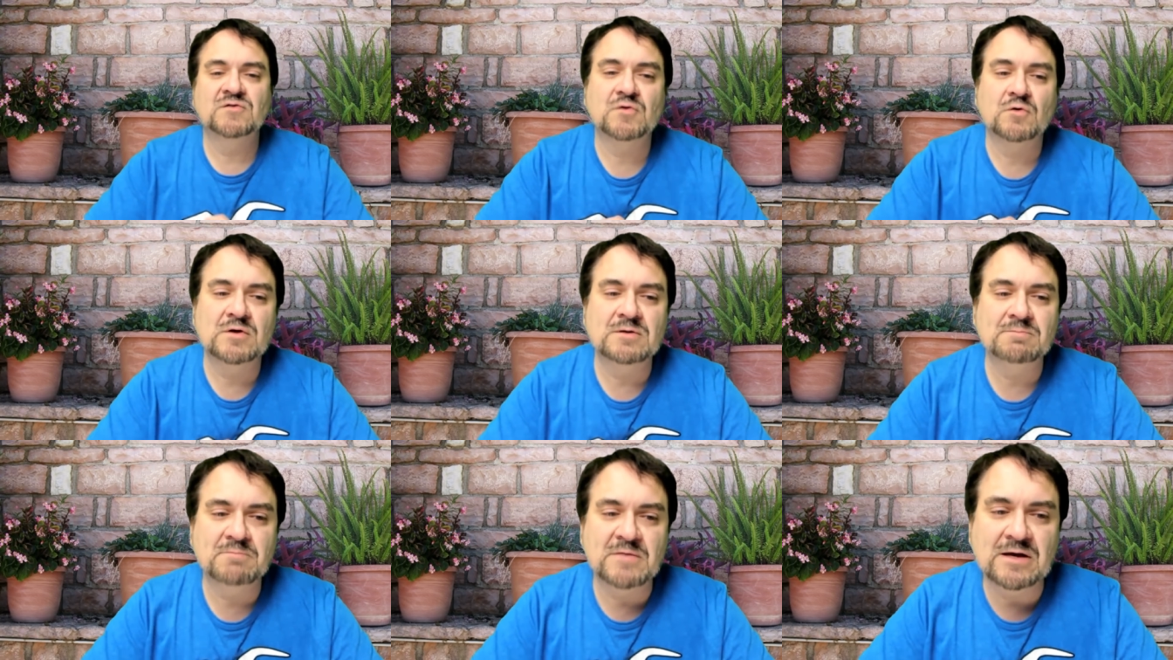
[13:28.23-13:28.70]

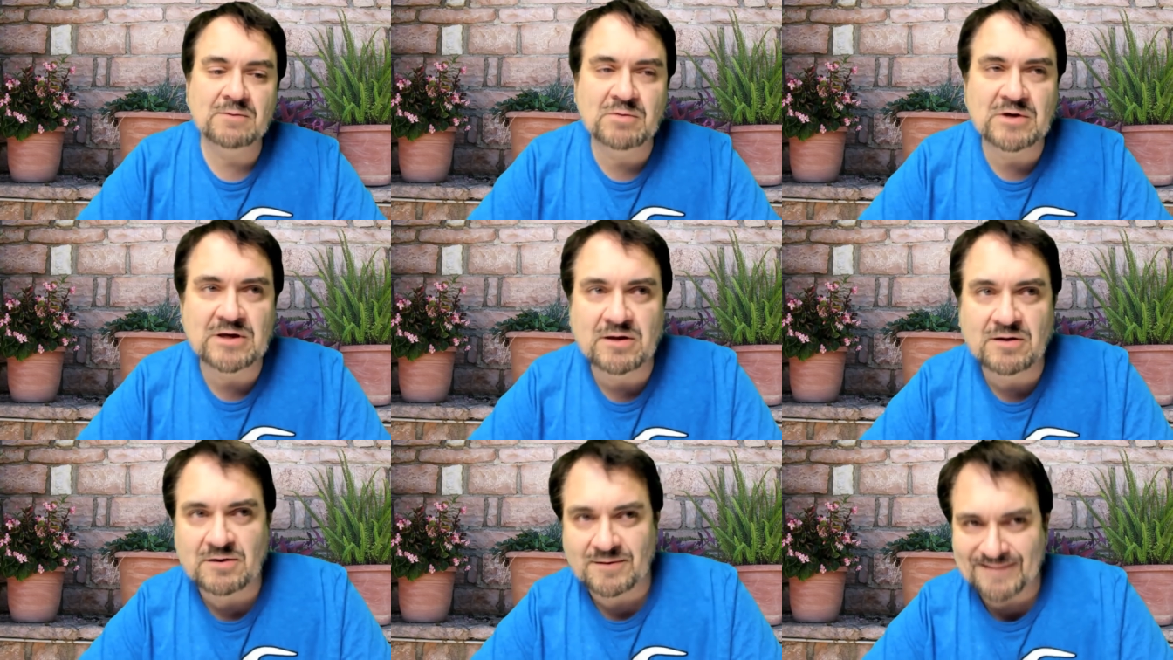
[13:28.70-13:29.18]
So it may
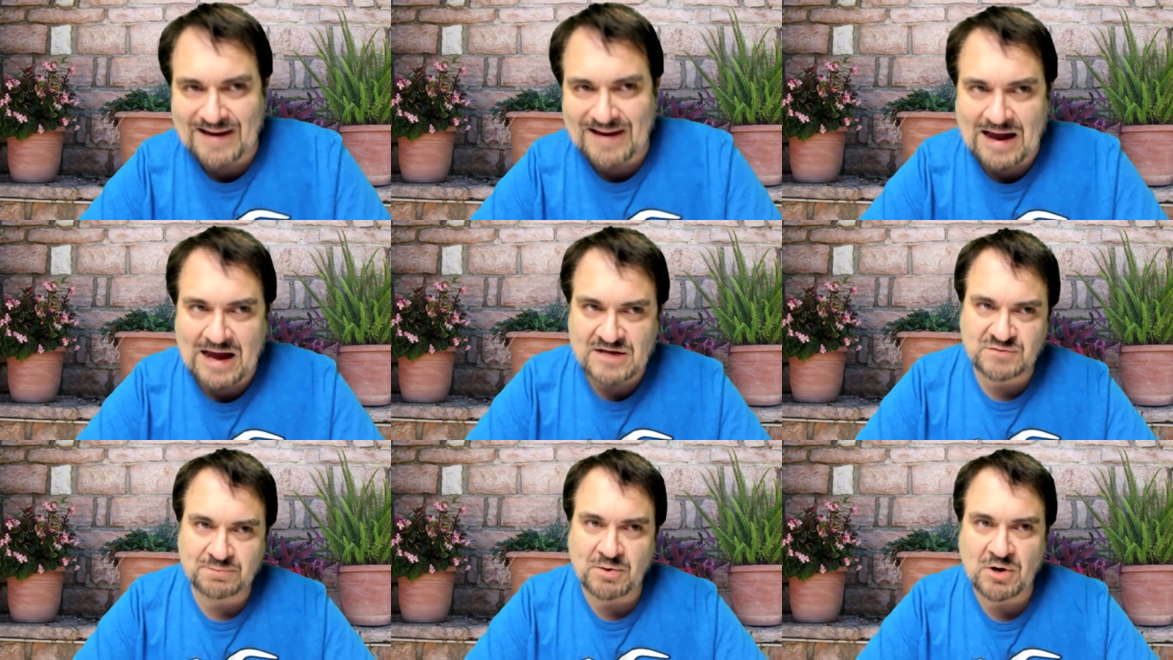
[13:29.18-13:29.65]
be the
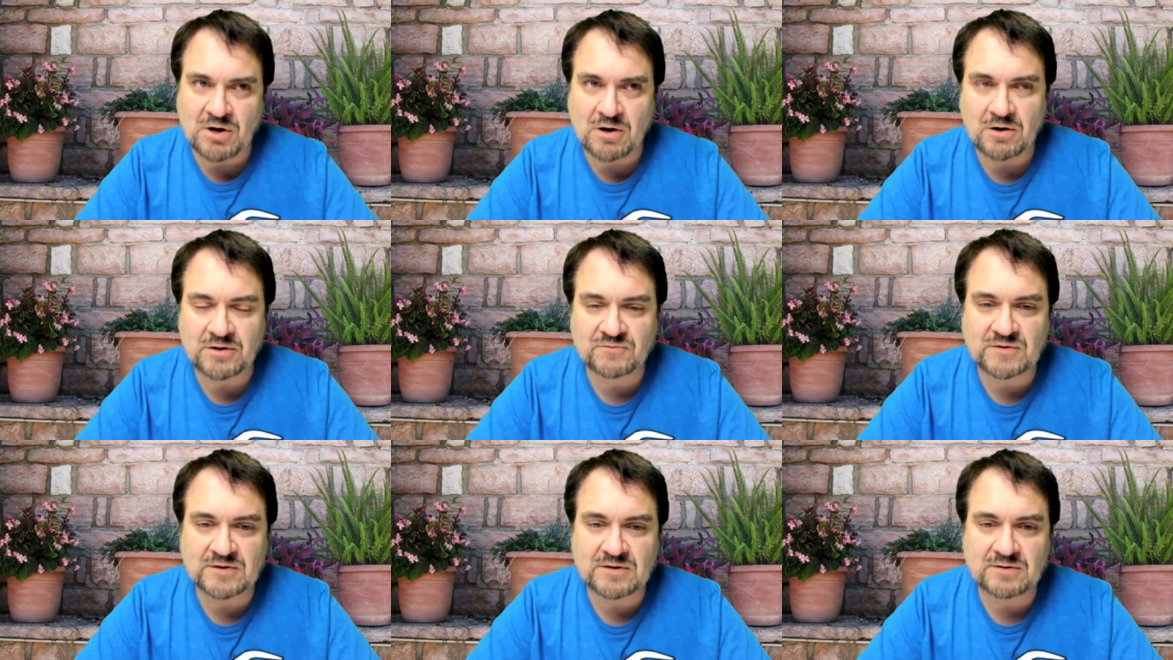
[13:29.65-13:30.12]
last
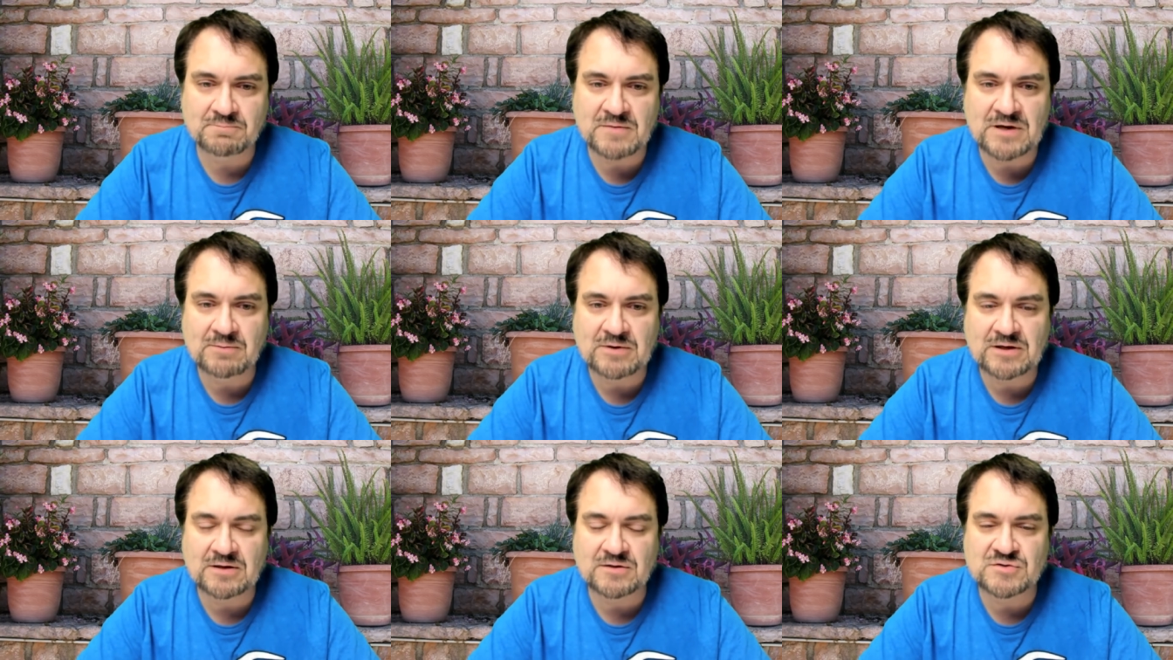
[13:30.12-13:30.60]
part of it,
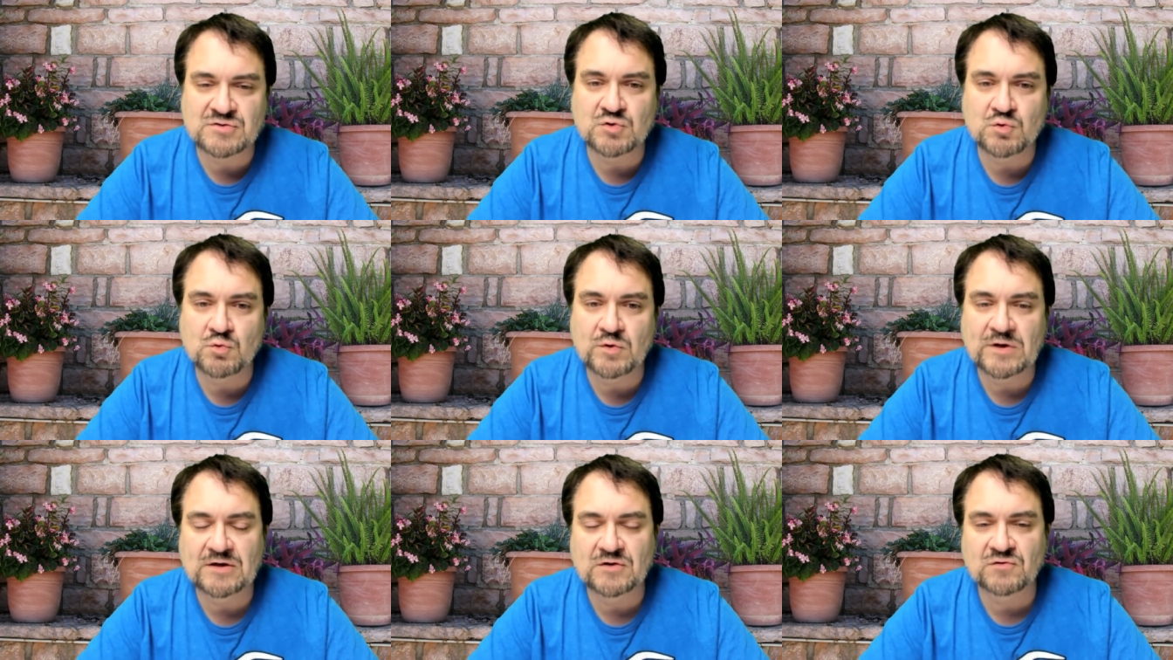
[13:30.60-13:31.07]
maybe in
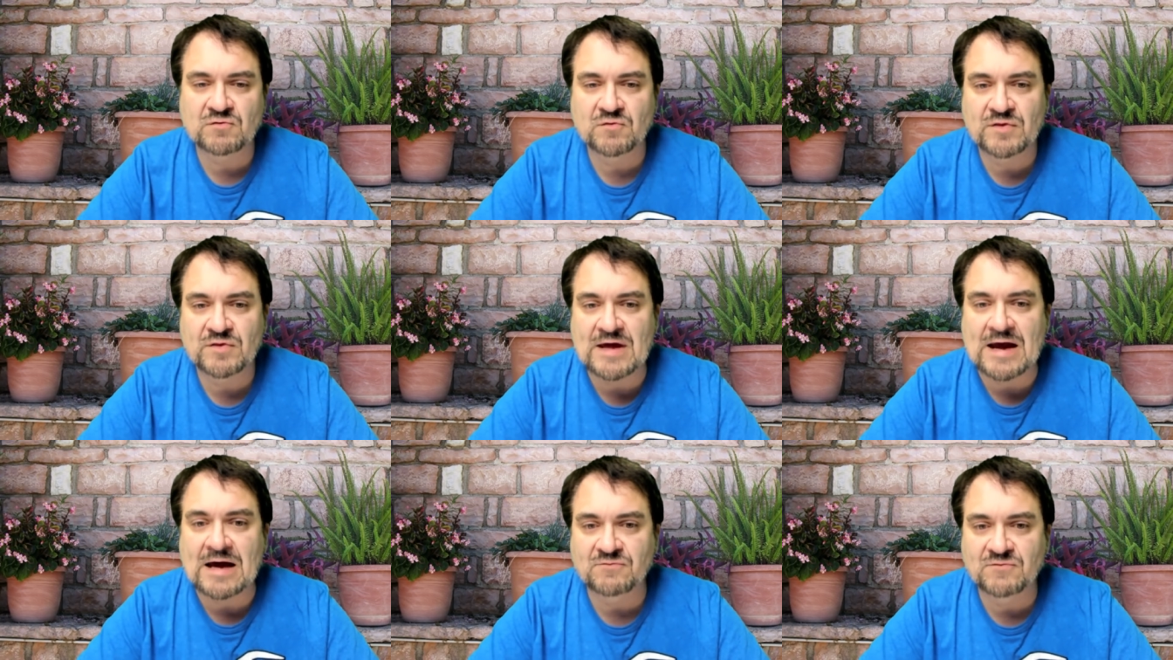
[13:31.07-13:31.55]
two weeks
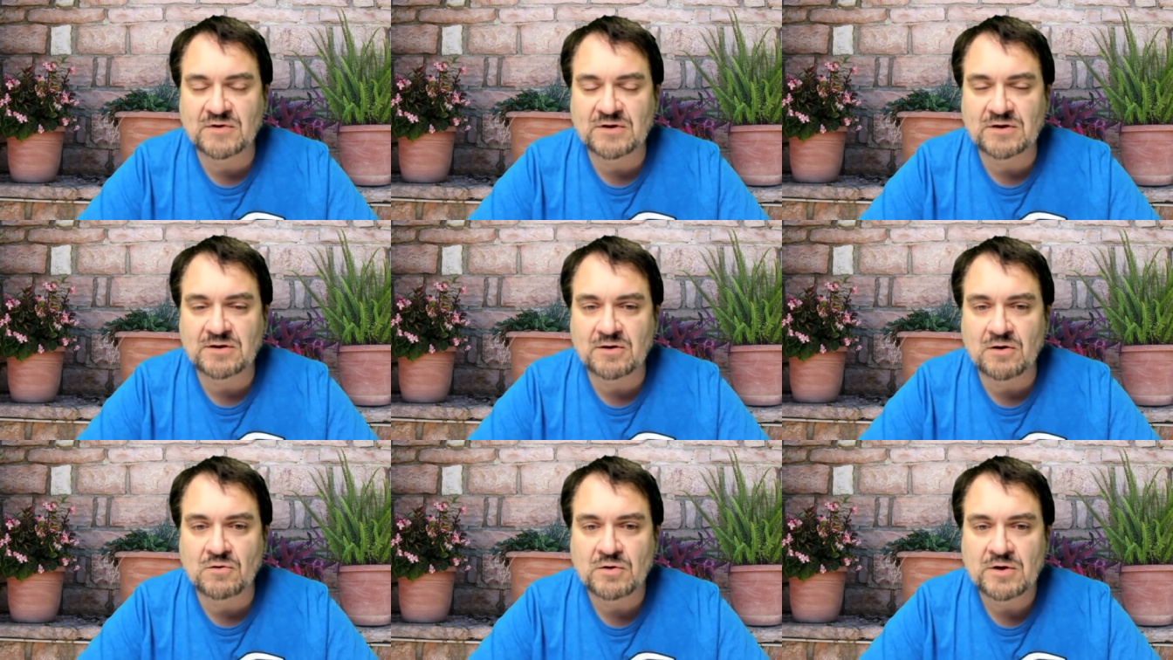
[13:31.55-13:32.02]
for that
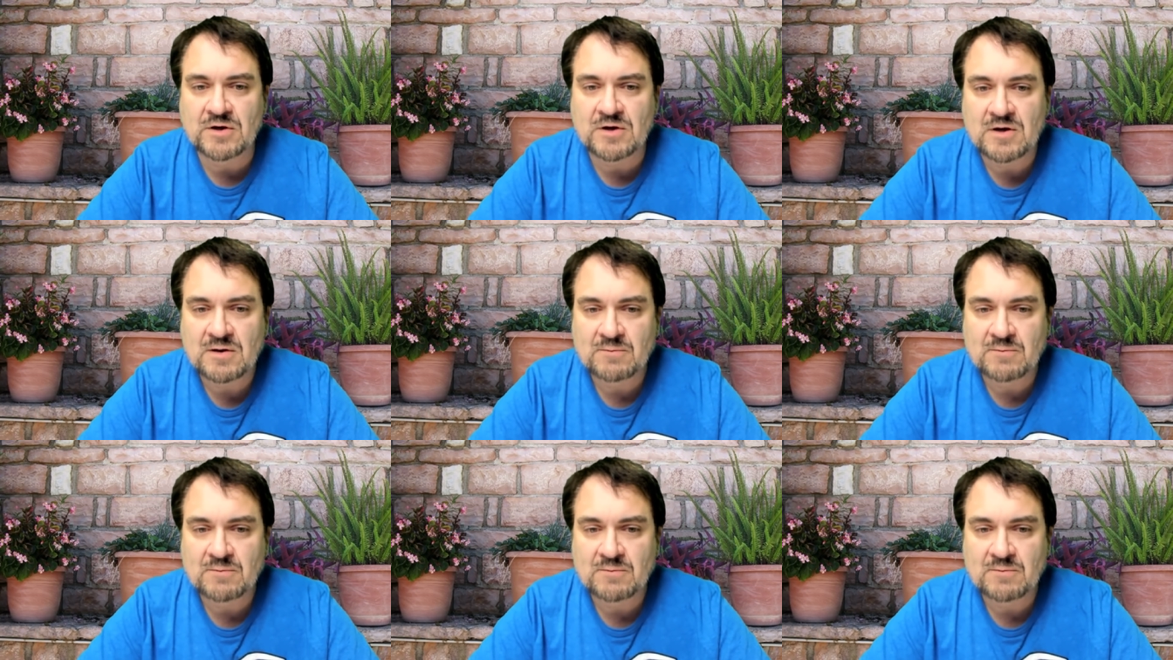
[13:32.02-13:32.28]
video,